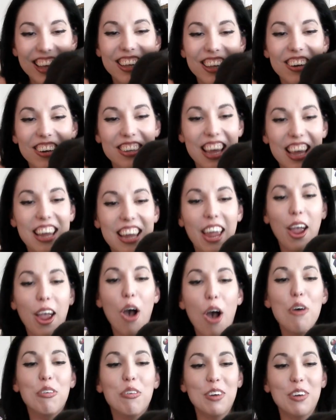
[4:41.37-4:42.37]
They're taking
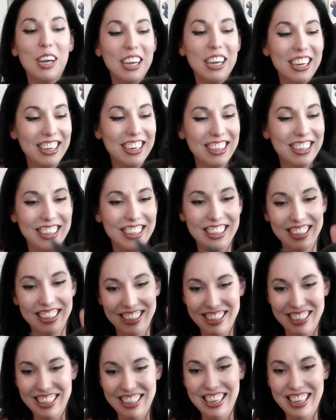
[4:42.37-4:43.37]
over.
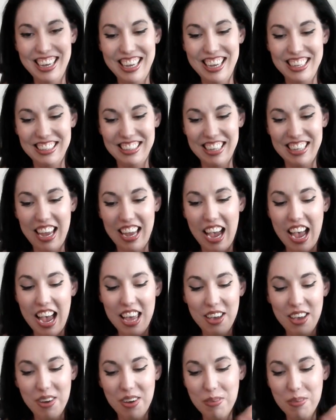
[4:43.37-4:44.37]
Say
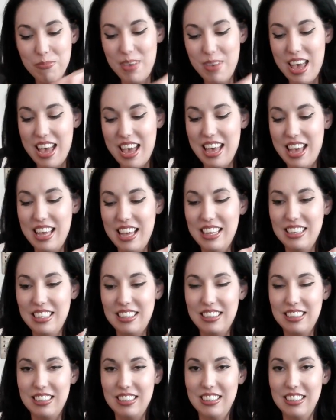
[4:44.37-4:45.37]
hi, Gomez.
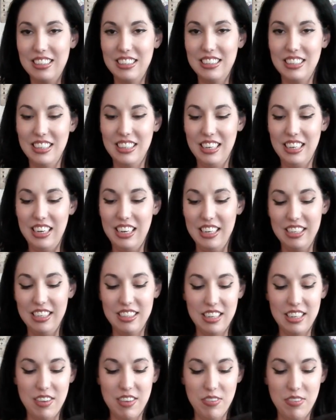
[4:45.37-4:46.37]

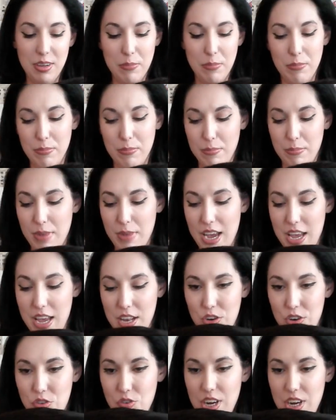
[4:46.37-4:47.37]
He's giving
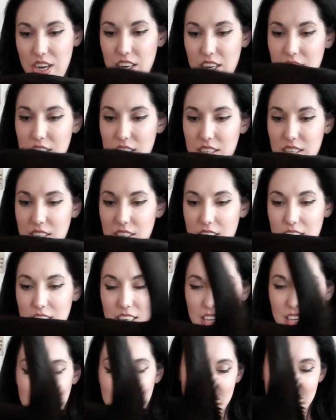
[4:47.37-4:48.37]
my drink
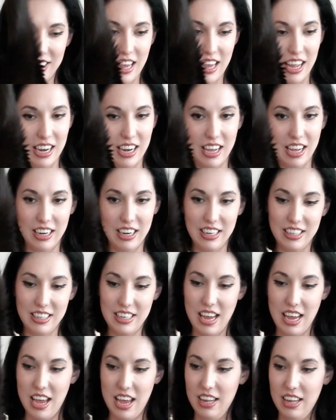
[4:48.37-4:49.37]
a 10 out of
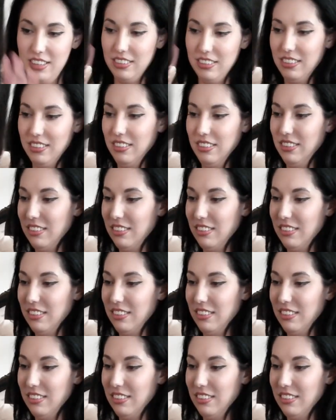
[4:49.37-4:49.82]
10.